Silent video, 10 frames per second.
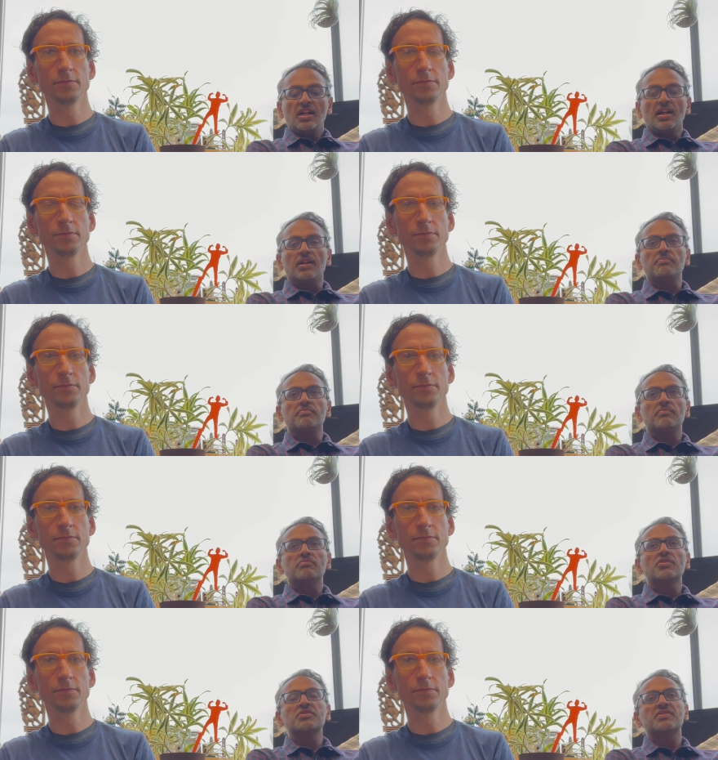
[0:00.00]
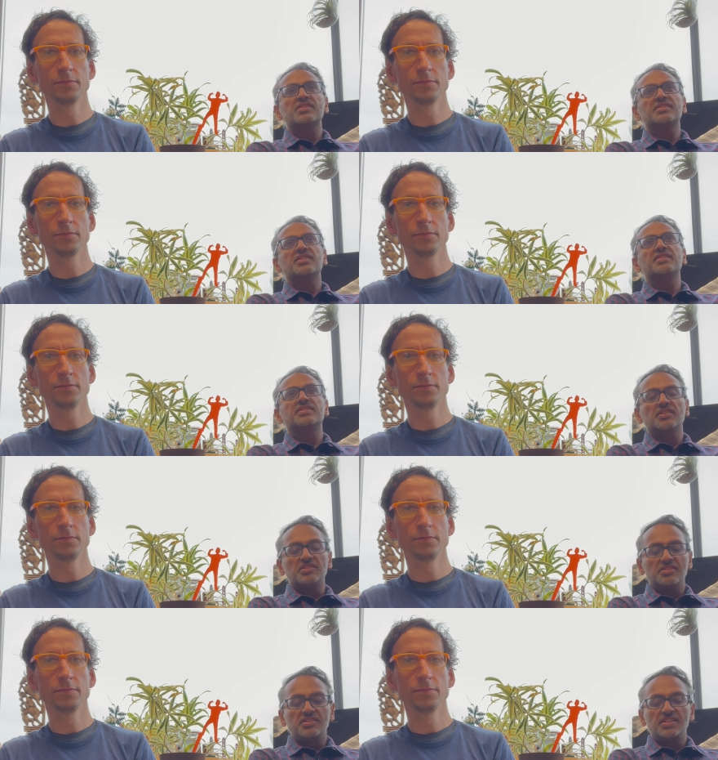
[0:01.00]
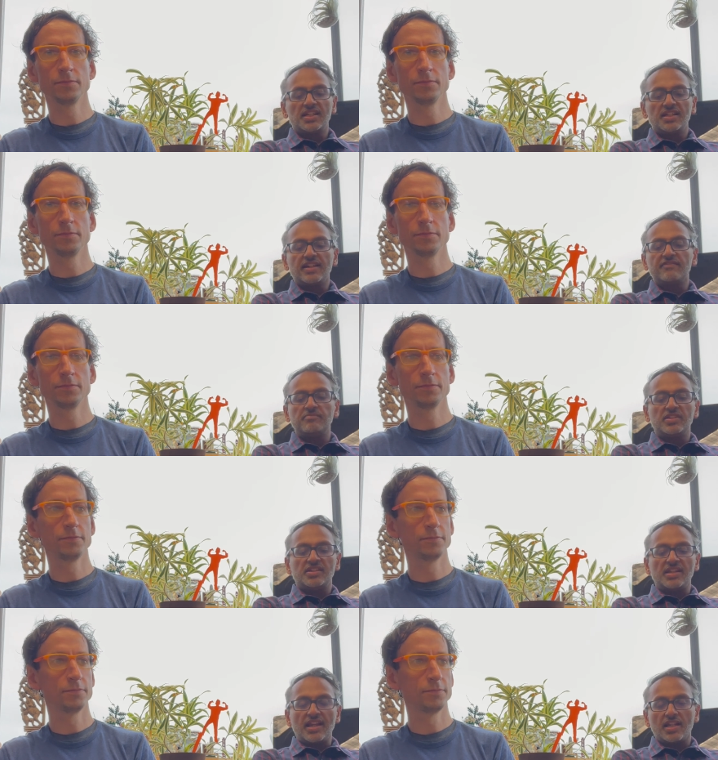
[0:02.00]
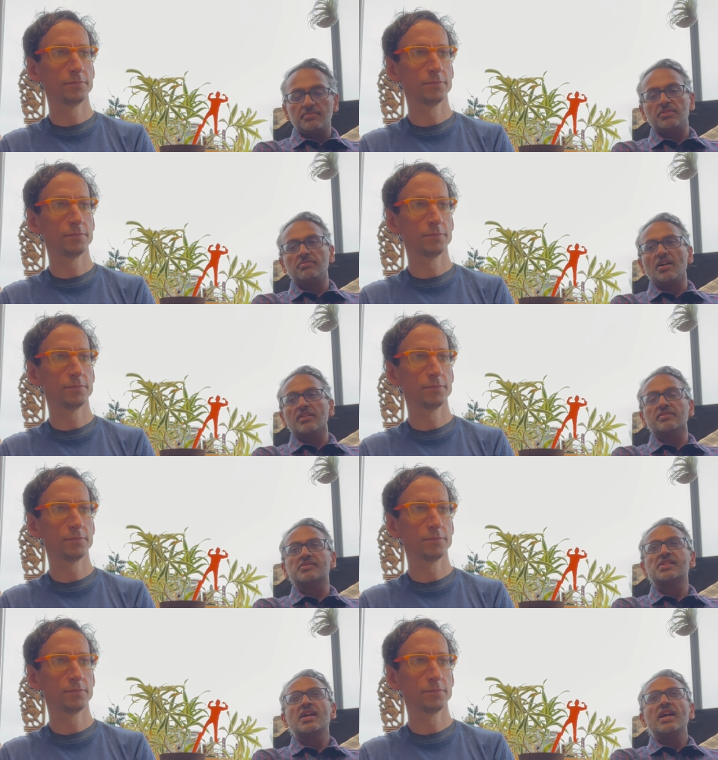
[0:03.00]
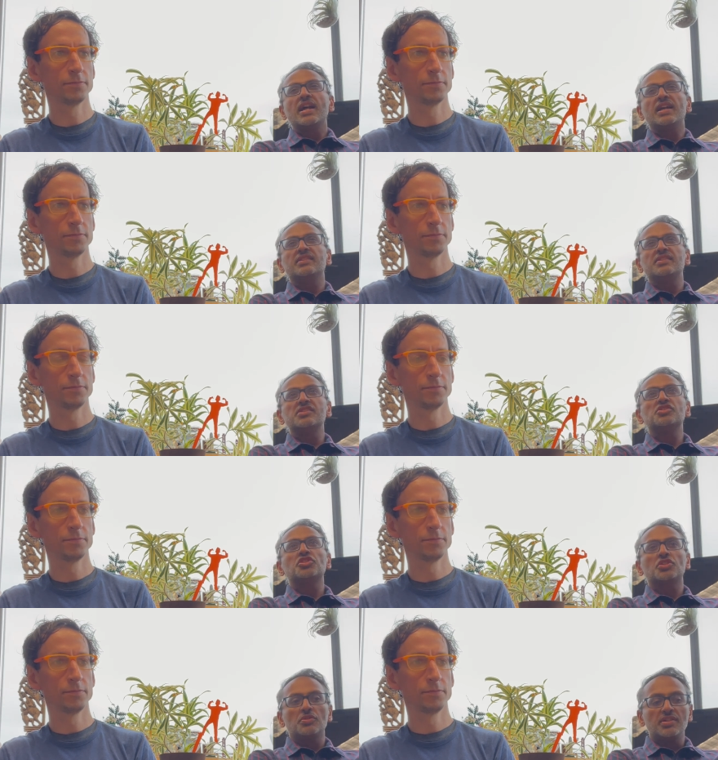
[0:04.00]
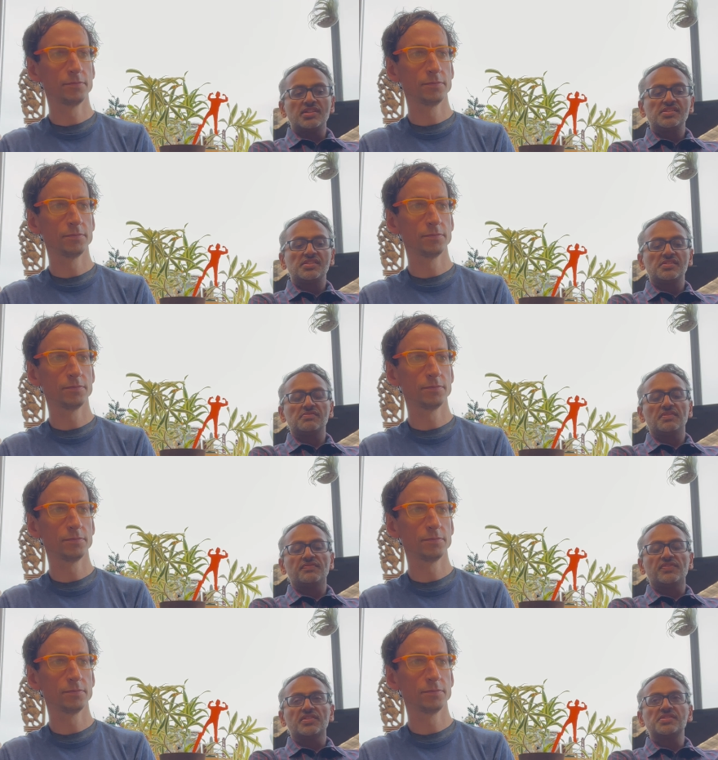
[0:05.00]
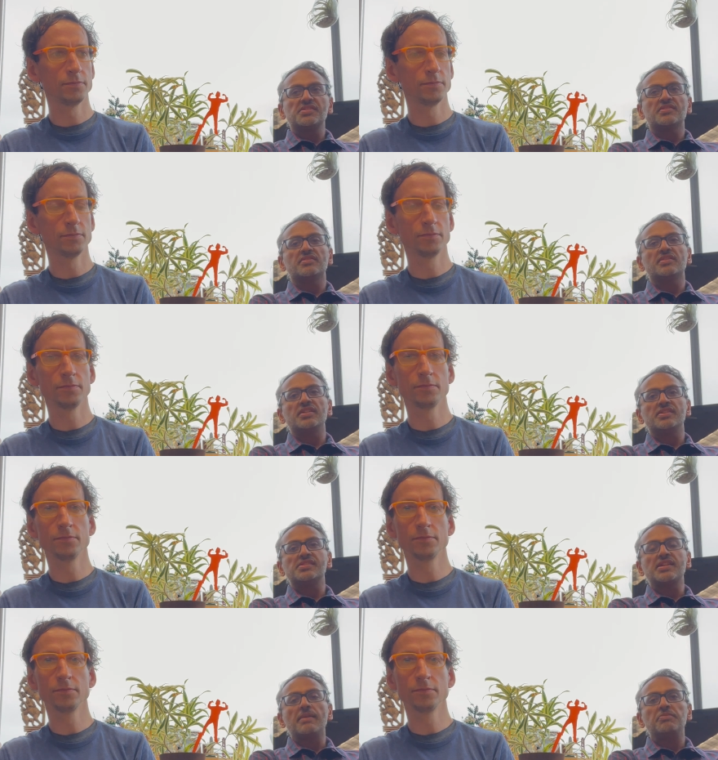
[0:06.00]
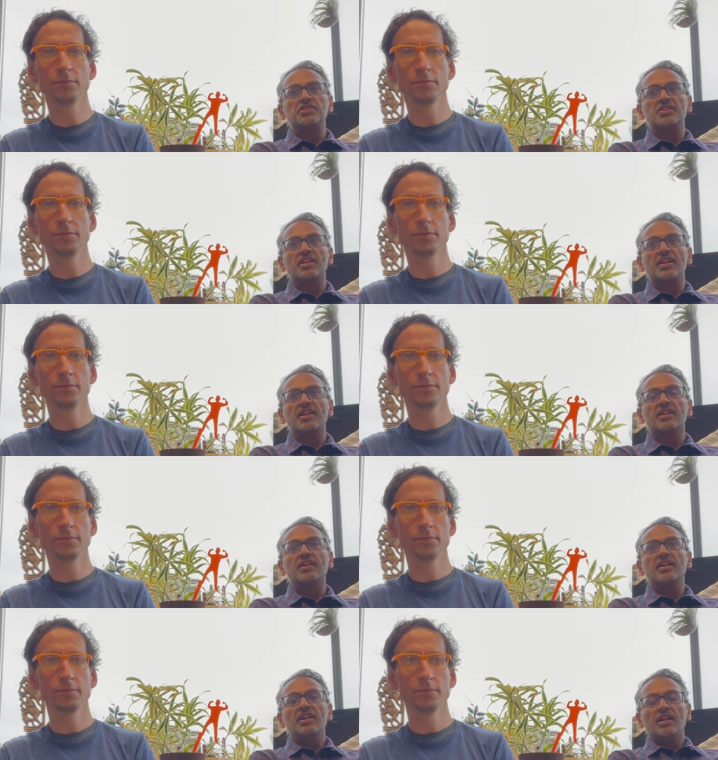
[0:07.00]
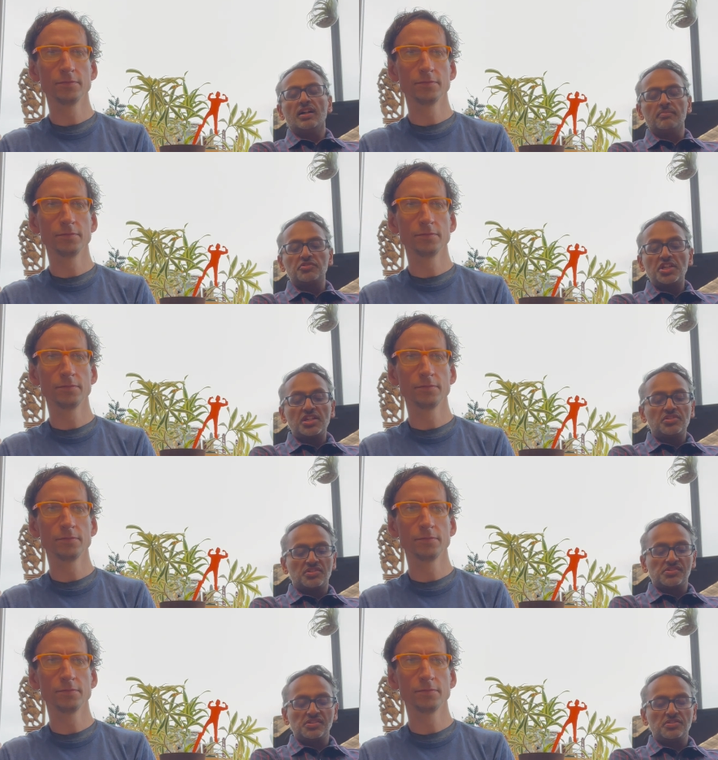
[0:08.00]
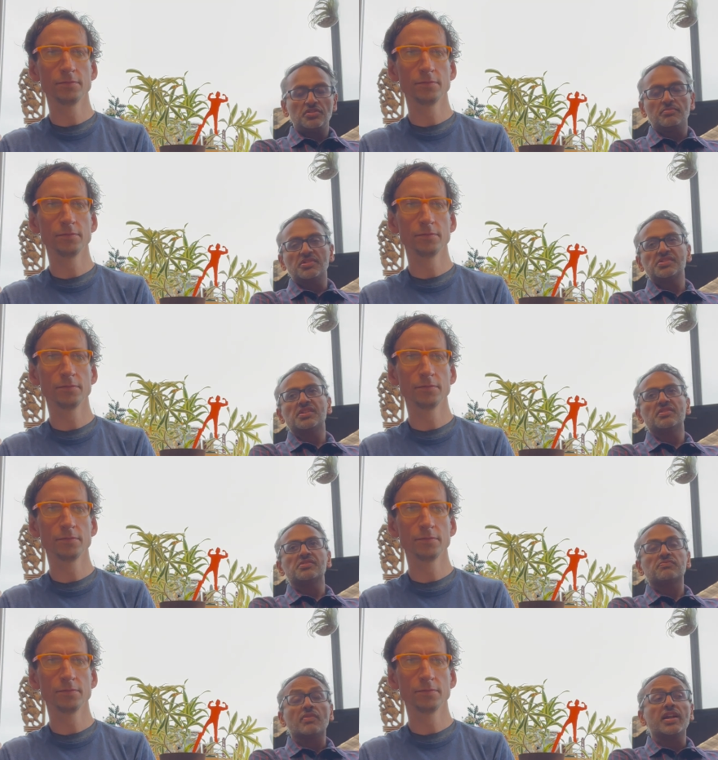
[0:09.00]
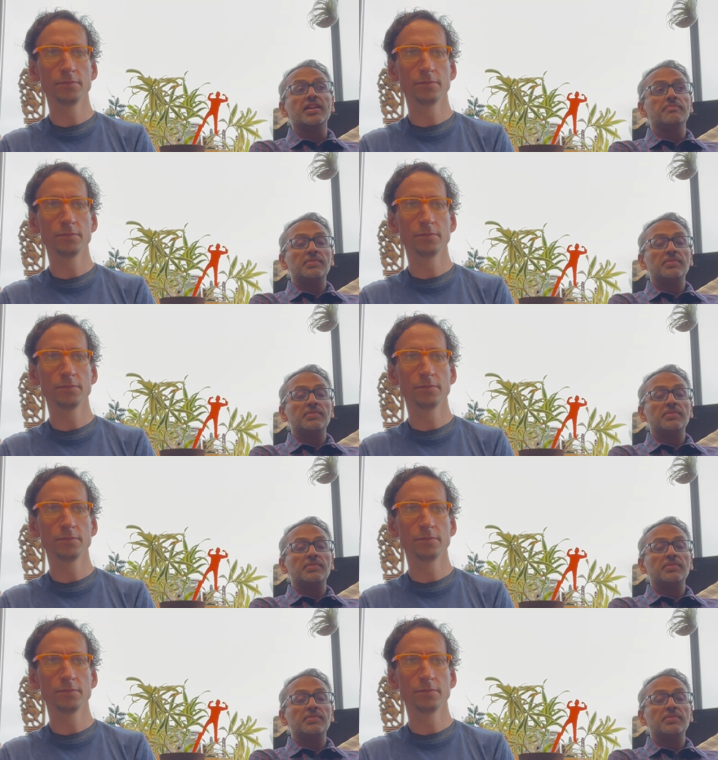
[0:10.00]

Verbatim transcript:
Speaker 1: Um, most of the studies done to date have been in animal models, and this showed us this reversal in this epigenetic um, changes in tumor cells right in